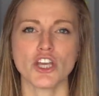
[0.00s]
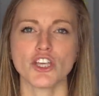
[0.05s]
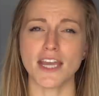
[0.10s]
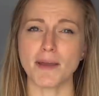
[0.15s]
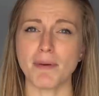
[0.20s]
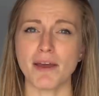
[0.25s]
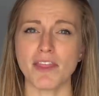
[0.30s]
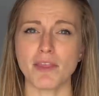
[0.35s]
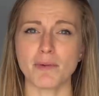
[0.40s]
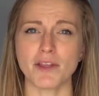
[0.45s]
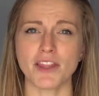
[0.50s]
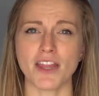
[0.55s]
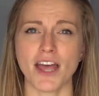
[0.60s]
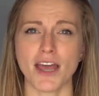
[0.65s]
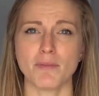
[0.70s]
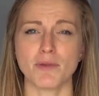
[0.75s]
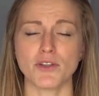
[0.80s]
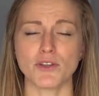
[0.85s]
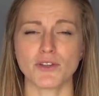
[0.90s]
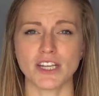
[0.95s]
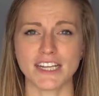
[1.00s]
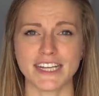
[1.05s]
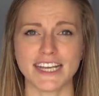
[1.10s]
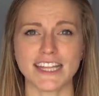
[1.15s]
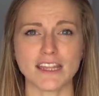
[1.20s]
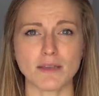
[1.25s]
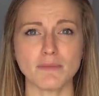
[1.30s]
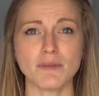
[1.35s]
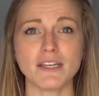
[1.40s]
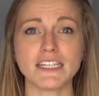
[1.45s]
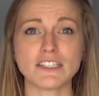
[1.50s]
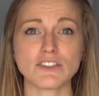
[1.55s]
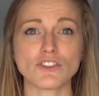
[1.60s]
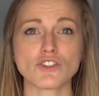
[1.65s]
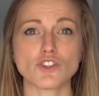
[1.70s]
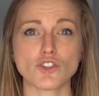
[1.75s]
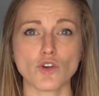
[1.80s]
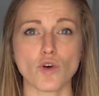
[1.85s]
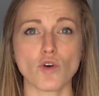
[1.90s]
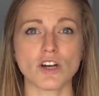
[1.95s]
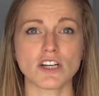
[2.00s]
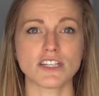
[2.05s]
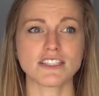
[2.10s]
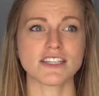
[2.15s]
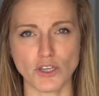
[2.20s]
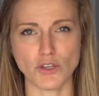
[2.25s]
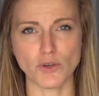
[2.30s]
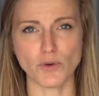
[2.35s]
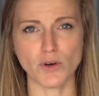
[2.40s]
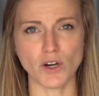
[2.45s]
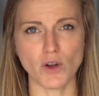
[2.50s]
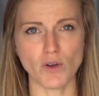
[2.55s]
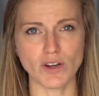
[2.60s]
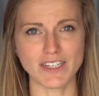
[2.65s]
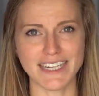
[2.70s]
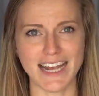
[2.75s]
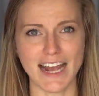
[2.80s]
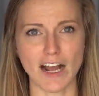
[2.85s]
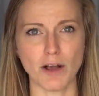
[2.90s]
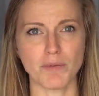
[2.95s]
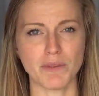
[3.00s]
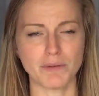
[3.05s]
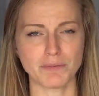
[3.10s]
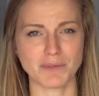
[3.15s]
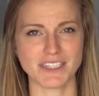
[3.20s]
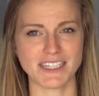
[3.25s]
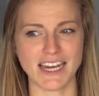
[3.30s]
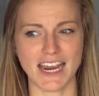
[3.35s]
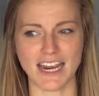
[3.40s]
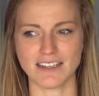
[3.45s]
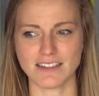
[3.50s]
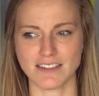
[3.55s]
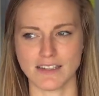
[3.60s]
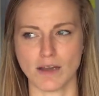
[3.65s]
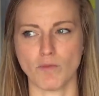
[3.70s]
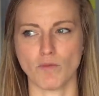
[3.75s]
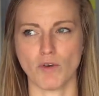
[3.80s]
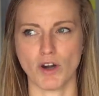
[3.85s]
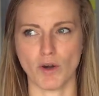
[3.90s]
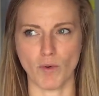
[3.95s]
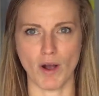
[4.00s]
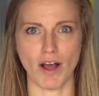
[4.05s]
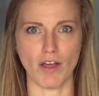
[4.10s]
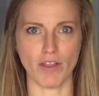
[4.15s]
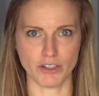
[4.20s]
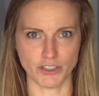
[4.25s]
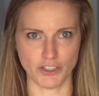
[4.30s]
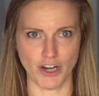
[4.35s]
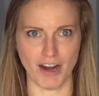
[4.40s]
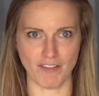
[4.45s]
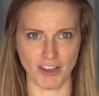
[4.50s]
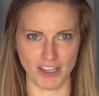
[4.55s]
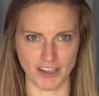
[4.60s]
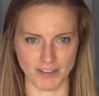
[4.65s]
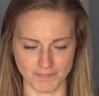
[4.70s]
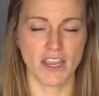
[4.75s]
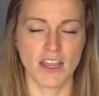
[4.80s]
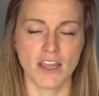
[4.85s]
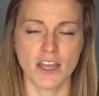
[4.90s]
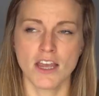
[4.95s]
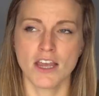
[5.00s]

Can't buy them online, but you can get them in stores. You are going to help them stay somewhere while they're traveling.